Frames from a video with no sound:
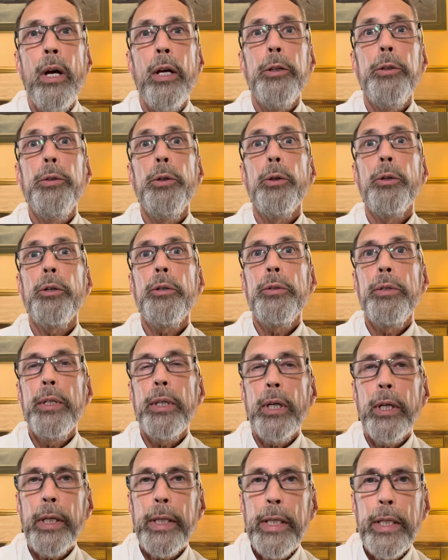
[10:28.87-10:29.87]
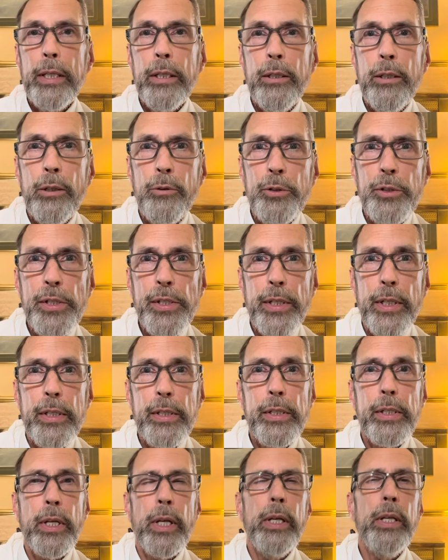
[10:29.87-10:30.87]
Your
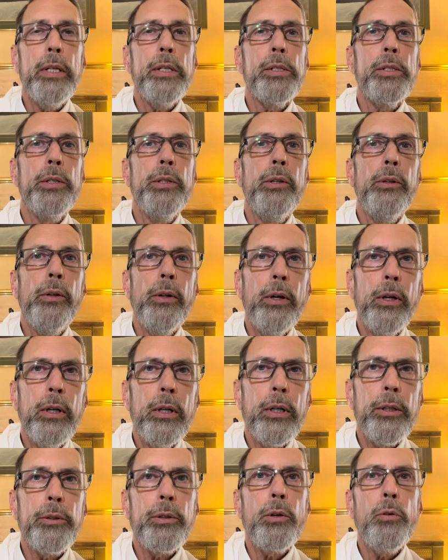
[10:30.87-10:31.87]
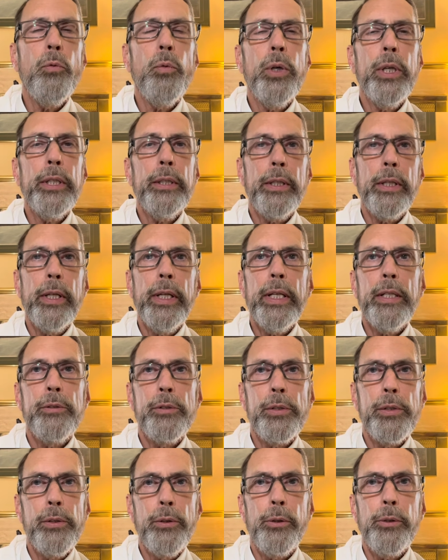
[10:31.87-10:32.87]
diagnosis is not what
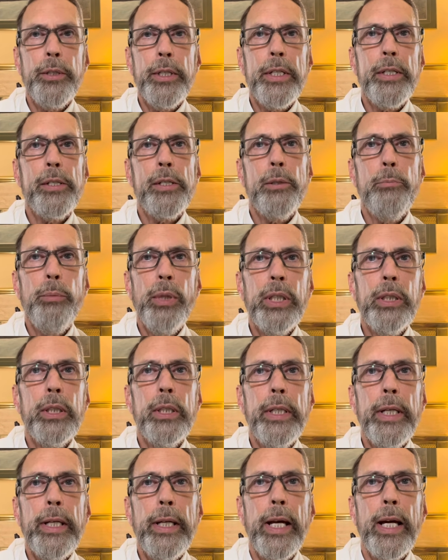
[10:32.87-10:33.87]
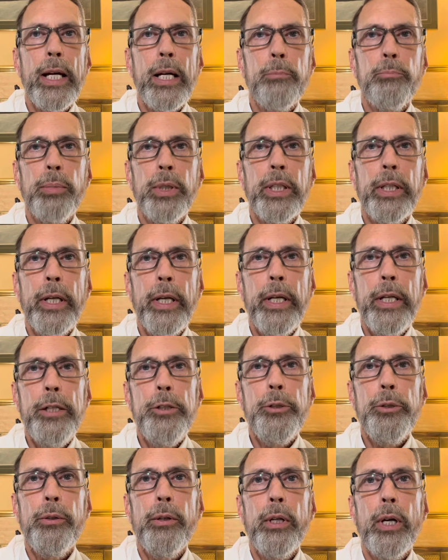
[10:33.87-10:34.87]
gets your disability
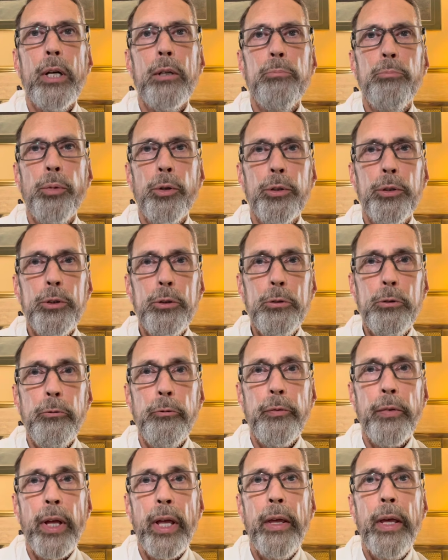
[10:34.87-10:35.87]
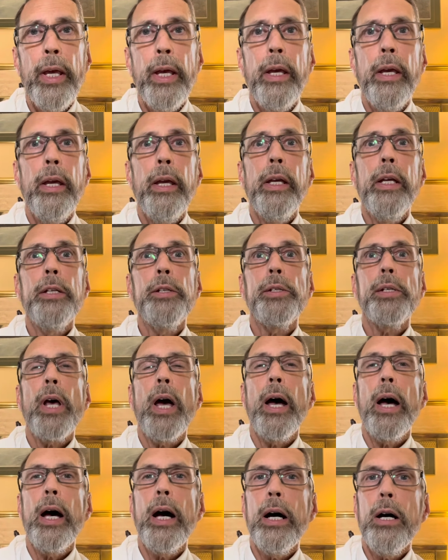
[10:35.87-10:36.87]
application approved. It's
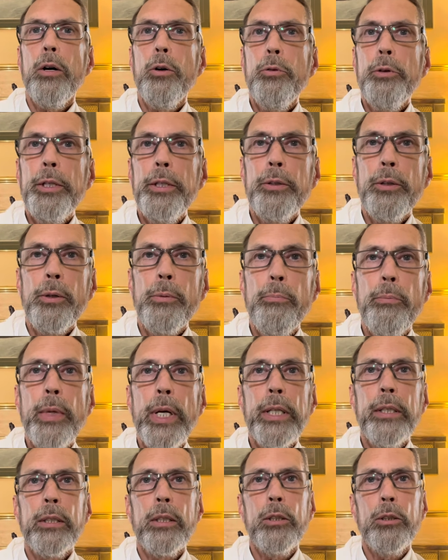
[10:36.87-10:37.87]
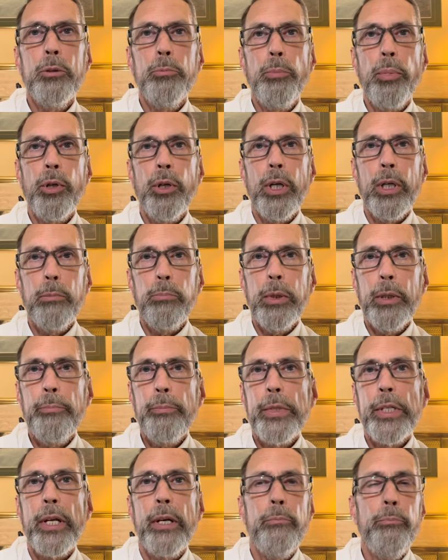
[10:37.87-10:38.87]
how your medical
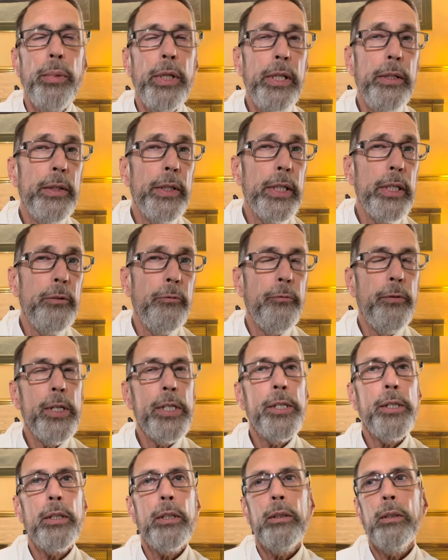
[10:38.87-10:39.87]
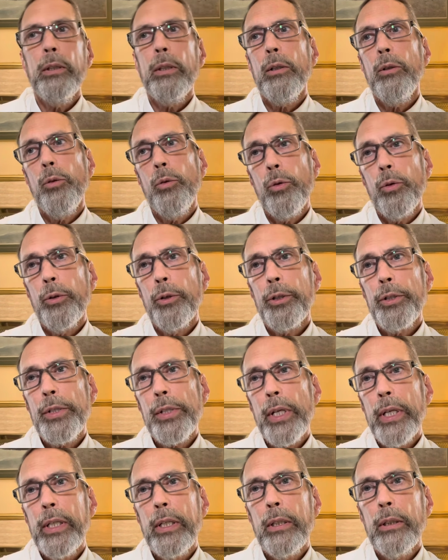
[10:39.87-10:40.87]
problems, be they physical or
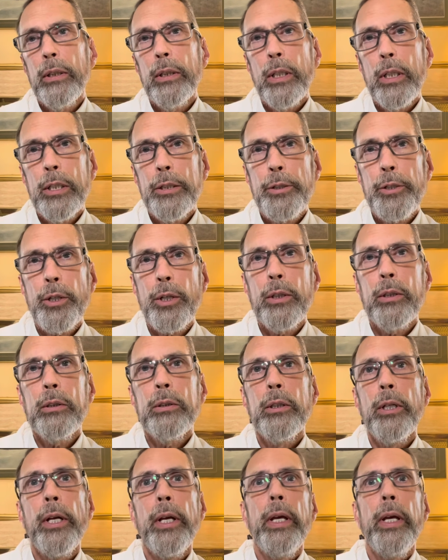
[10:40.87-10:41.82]
psychological,